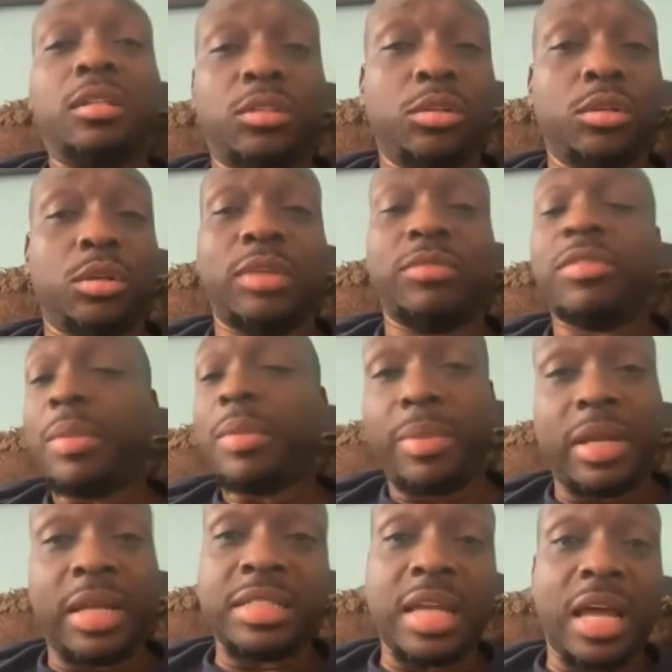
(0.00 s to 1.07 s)
they
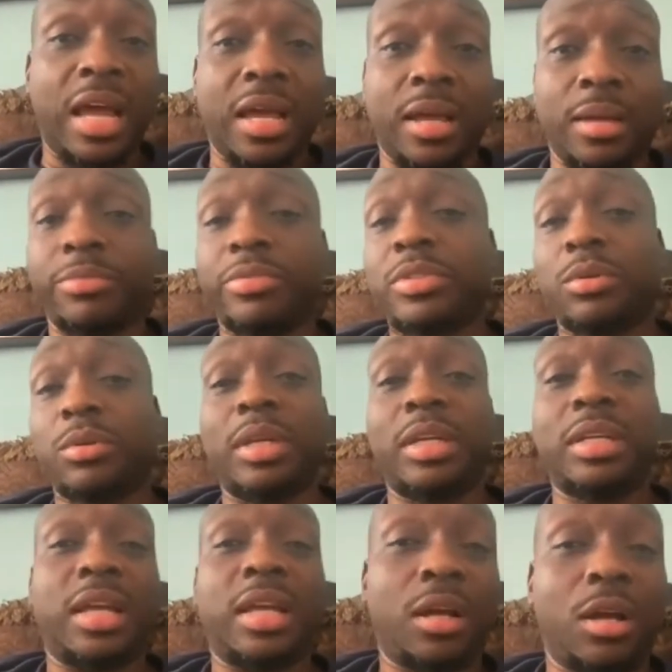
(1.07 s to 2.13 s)
remember that time. So they
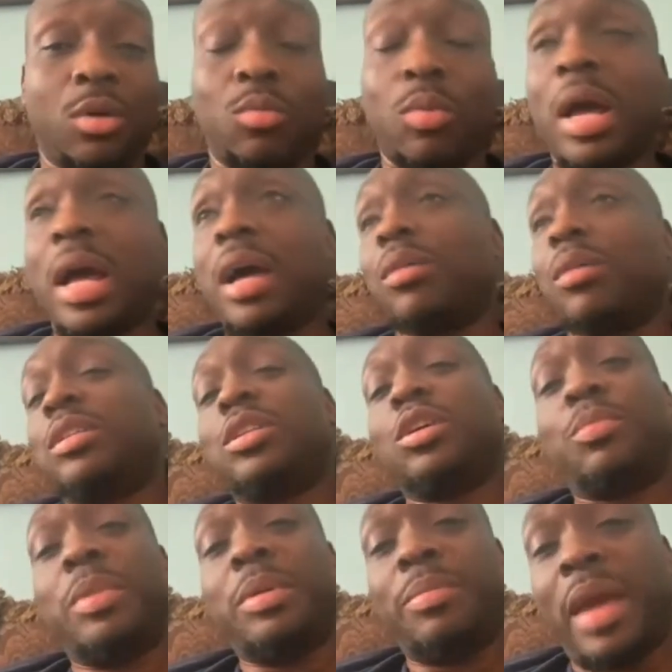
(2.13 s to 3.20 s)
like, oh wow, it
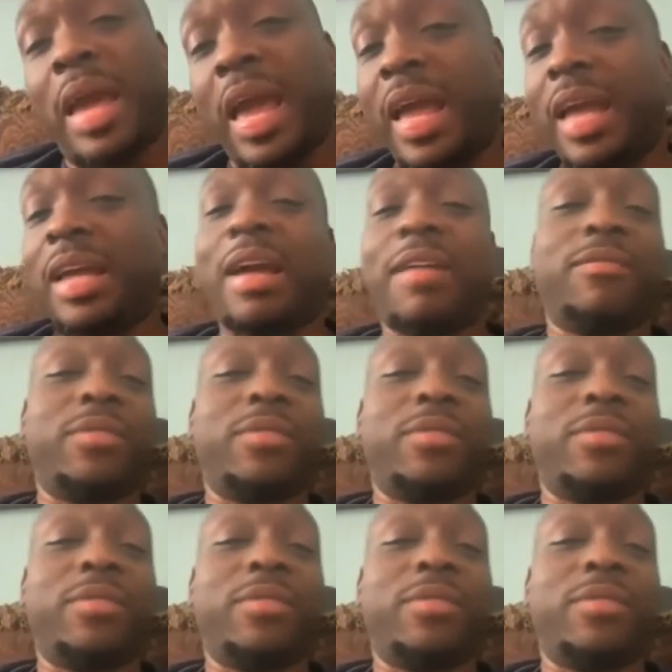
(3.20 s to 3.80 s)
took me back.